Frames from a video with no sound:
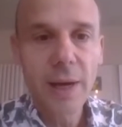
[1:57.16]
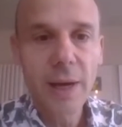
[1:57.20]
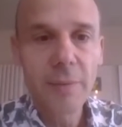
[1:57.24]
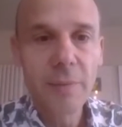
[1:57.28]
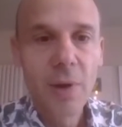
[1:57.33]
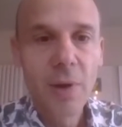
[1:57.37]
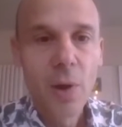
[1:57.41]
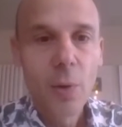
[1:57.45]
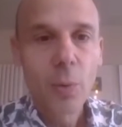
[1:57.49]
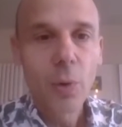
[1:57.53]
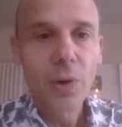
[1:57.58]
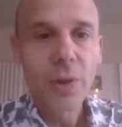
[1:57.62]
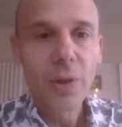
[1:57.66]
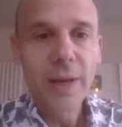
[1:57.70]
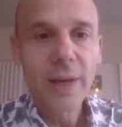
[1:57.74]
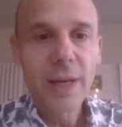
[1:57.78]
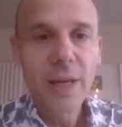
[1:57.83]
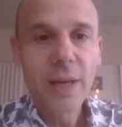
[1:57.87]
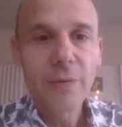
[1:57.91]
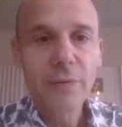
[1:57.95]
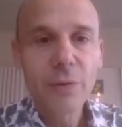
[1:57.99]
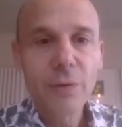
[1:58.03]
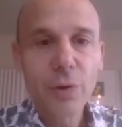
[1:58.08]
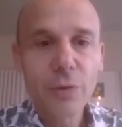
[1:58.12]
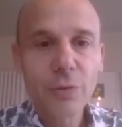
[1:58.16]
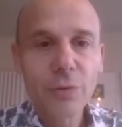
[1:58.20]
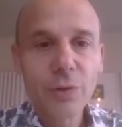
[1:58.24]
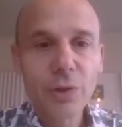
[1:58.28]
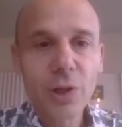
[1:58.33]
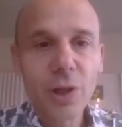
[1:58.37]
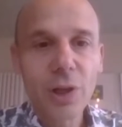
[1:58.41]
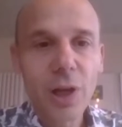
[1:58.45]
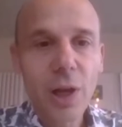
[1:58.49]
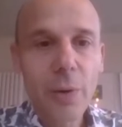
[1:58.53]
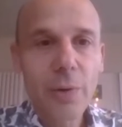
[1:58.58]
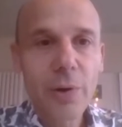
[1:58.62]
what they give you
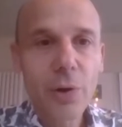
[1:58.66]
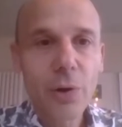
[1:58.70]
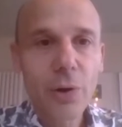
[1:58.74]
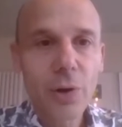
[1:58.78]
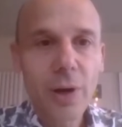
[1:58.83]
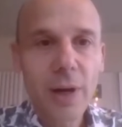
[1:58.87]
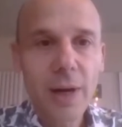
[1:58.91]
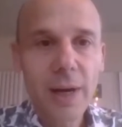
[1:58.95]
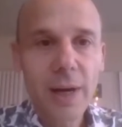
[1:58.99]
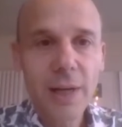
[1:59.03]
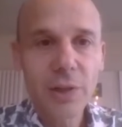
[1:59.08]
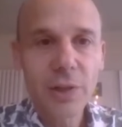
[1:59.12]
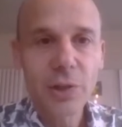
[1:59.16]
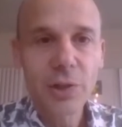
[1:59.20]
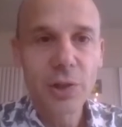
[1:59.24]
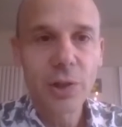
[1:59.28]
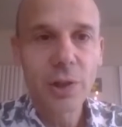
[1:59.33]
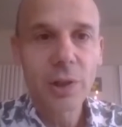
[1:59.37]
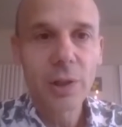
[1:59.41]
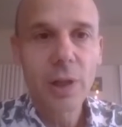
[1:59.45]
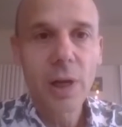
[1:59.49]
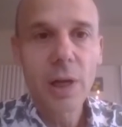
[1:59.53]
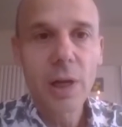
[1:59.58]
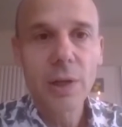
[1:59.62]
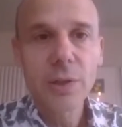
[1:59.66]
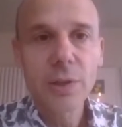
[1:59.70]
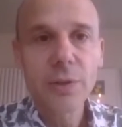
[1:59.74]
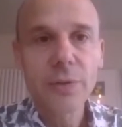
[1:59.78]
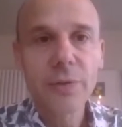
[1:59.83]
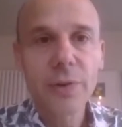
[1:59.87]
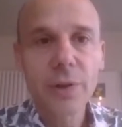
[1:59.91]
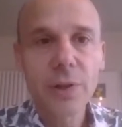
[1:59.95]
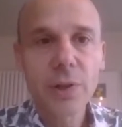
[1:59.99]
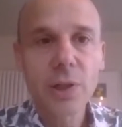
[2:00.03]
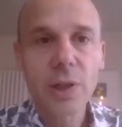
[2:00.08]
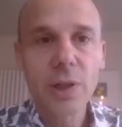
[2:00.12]
to lower your cholesterol
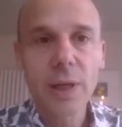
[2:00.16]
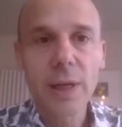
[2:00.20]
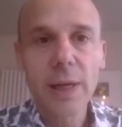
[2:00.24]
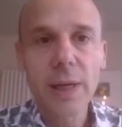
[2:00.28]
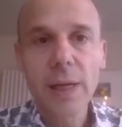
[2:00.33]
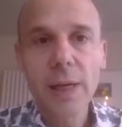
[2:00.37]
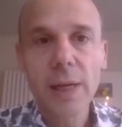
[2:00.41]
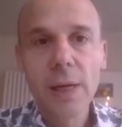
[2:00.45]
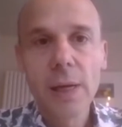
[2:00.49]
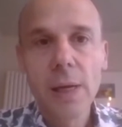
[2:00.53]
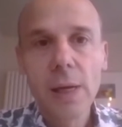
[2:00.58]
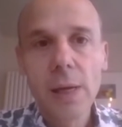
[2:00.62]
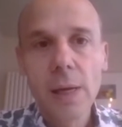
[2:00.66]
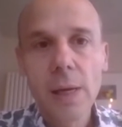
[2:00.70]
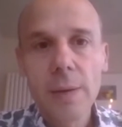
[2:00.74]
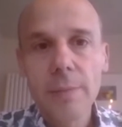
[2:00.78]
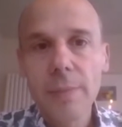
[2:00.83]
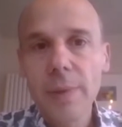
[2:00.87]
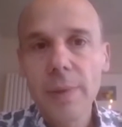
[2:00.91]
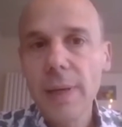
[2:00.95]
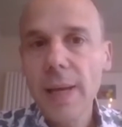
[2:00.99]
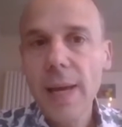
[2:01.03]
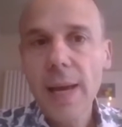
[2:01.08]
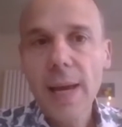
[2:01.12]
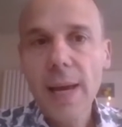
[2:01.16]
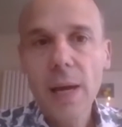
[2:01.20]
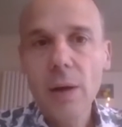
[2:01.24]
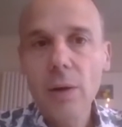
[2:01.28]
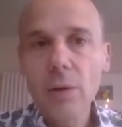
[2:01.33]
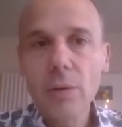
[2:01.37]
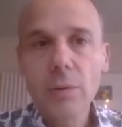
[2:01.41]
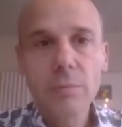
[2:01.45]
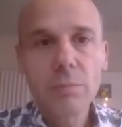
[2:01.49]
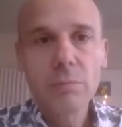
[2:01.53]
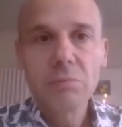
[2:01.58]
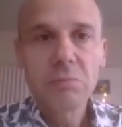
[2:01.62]
artificially. But
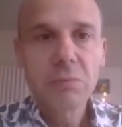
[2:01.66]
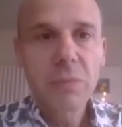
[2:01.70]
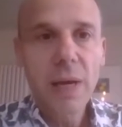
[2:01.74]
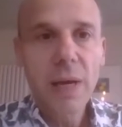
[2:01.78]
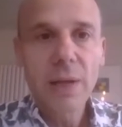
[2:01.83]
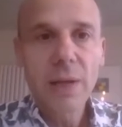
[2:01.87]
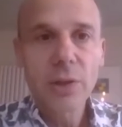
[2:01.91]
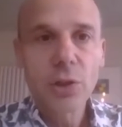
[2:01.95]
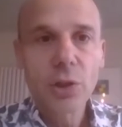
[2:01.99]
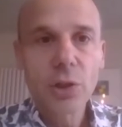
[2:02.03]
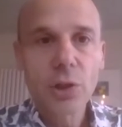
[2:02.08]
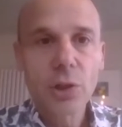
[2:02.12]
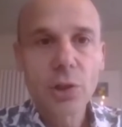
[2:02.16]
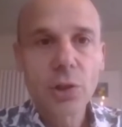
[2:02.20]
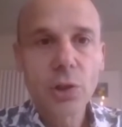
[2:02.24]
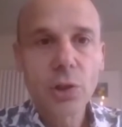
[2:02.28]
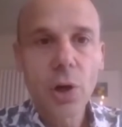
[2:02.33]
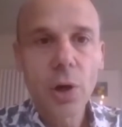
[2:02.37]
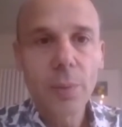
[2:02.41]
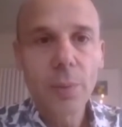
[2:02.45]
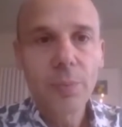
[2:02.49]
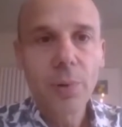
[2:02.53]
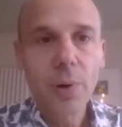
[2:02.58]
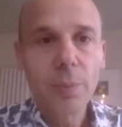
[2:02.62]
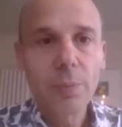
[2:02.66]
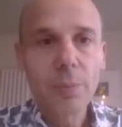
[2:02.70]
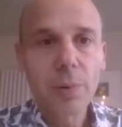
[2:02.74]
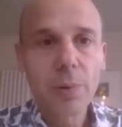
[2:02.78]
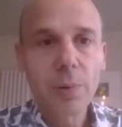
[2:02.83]
now that's just not a problem.